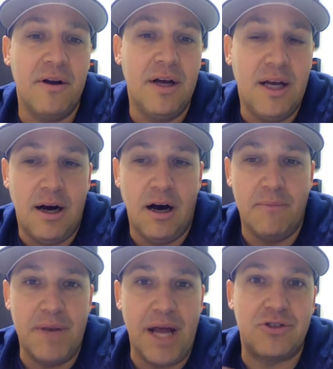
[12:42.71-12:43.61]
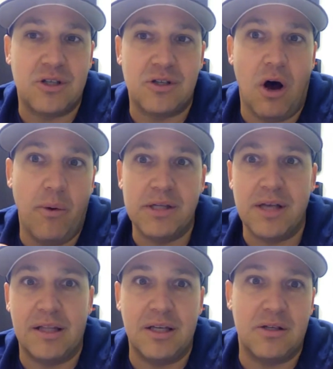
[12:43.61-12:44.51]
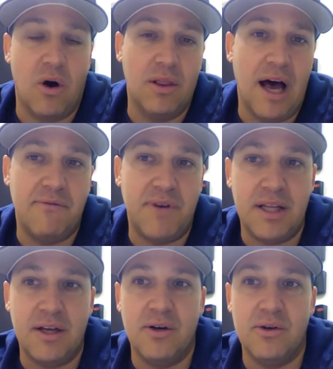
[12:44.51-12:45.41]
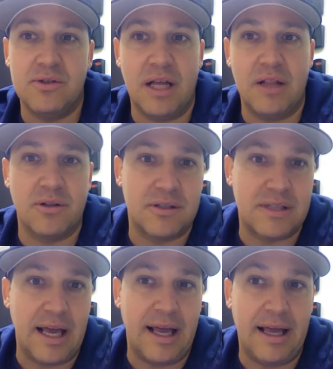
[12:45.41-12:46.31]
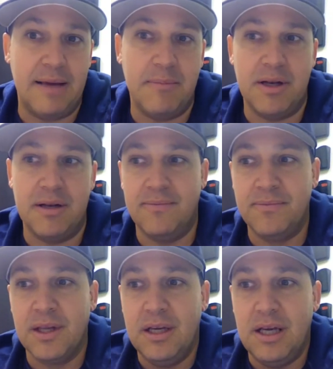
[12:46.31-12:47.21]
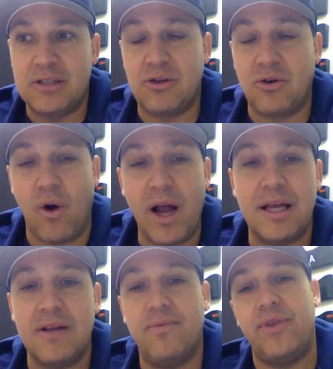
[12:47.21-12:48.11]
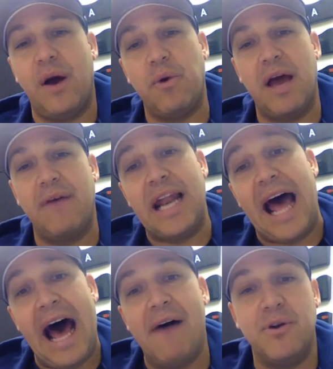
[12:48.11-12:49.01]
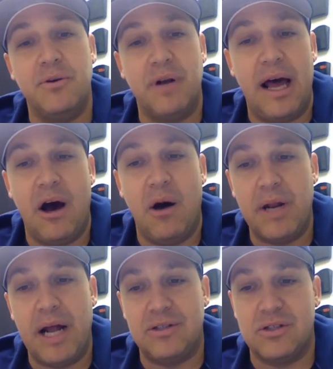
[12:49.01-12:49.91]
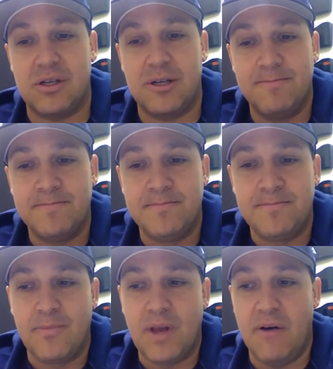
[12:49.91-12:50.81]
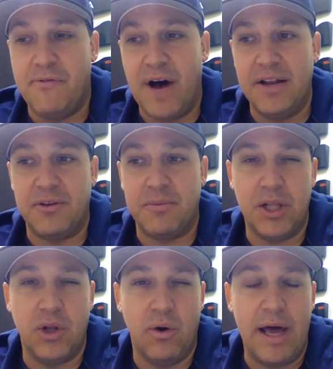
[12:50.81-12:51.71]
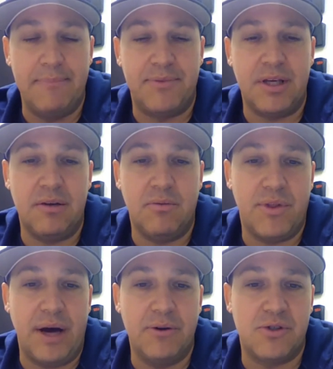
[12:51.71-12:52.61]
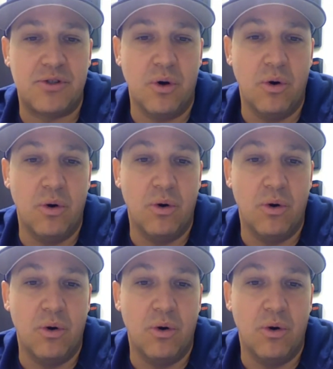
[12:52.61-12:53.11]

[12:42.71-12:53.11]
not just always, like, these online videos that look the same. And it's great that we have that avenue now, but I find it to be a little empty without soul,